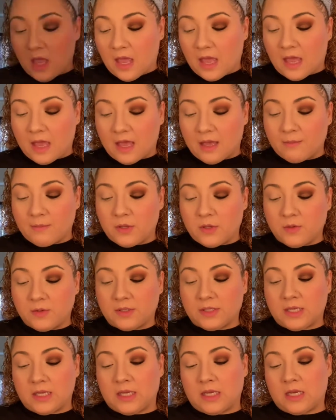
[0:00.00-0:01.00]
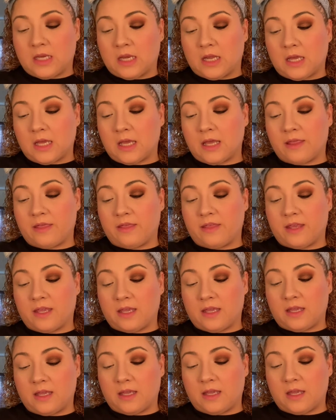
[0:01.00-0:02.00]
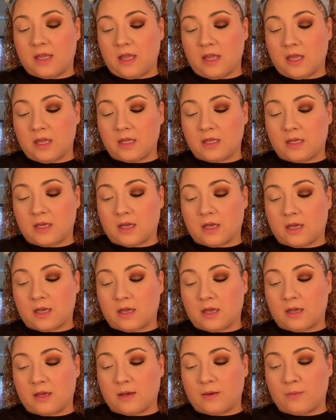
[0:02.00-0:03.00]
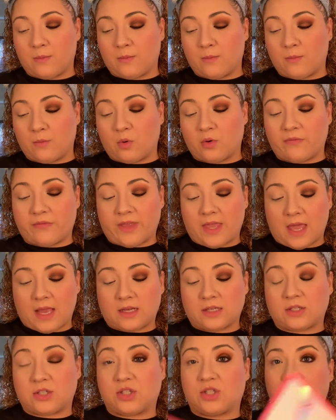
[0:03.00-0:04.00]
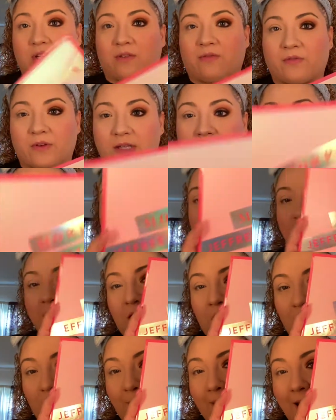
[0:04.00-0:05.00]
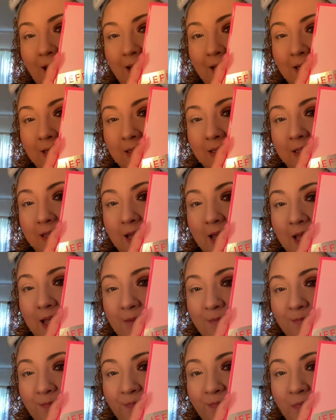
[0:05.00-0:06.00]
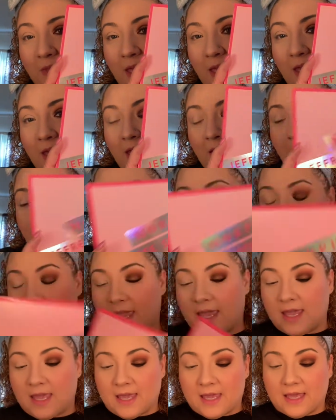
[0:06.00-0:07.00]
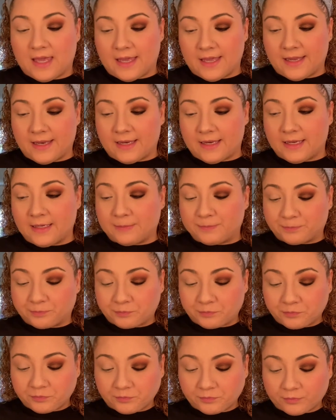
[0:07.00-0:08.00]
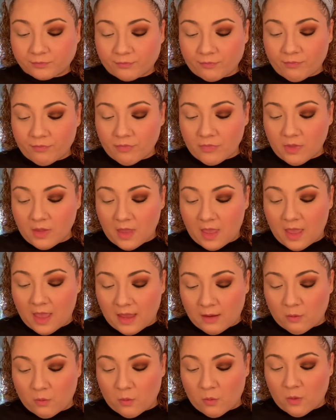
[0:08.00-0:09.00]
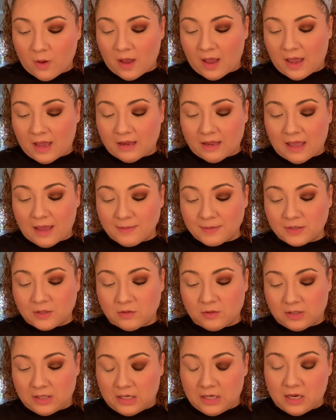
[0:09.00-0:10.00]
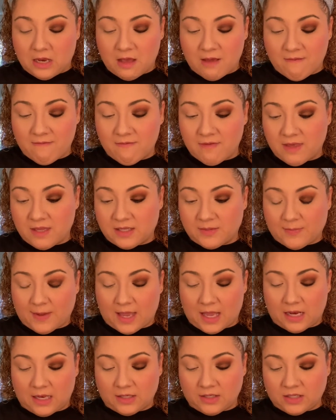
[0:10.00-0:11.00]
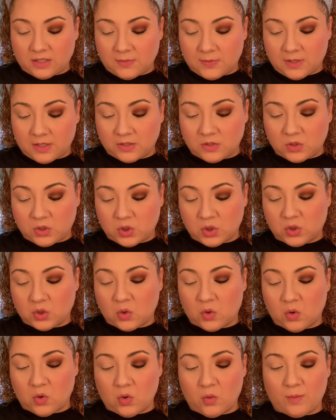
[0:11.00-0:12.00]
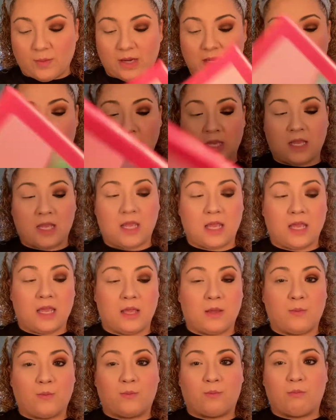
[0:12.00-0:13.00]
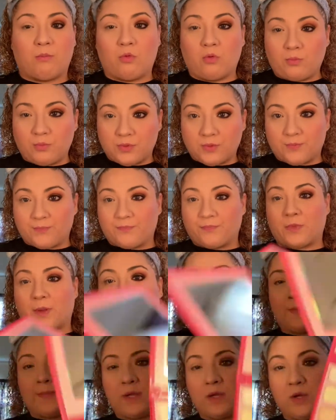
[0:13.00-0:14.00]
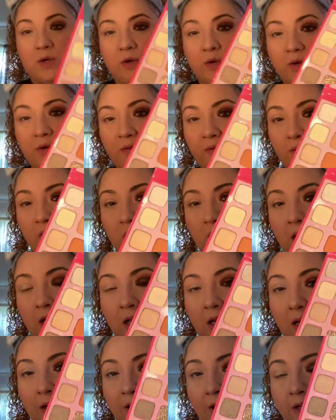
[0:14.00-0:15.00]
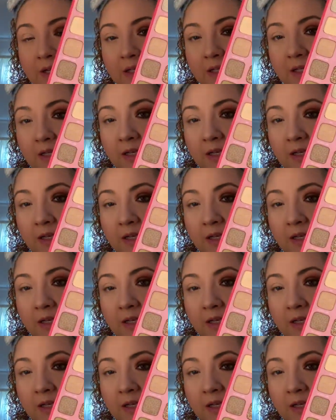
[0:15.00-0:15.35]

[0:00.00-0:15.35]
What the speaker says: I'm using the Morphe X Jeffree Star palette today, and I absolutely love this palette just because there's so many beautiful colors.